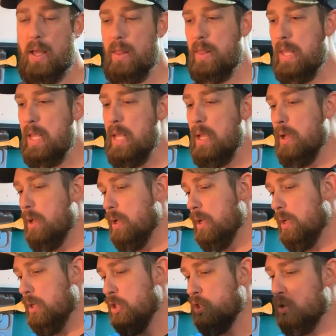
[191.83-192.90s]
The
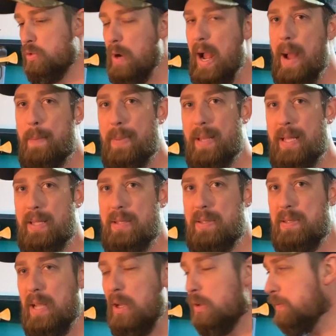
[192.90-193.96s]
strap
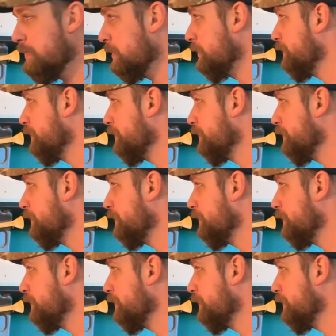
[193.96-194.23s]
itself,